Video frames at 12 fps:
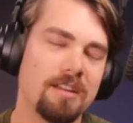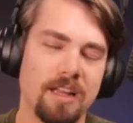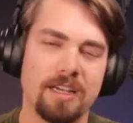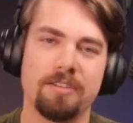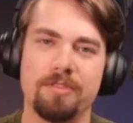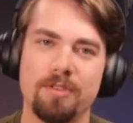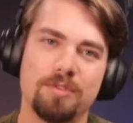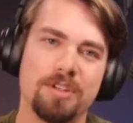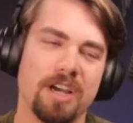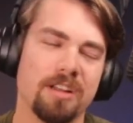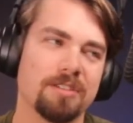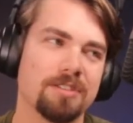in like a few
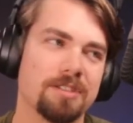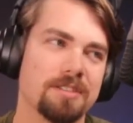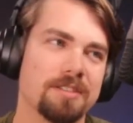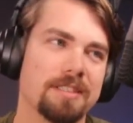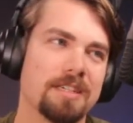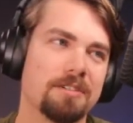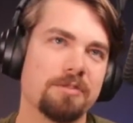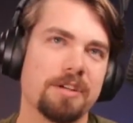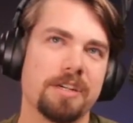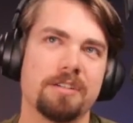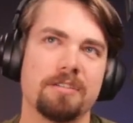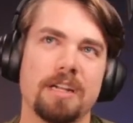challenges in there
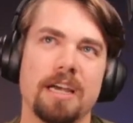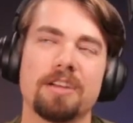where I don't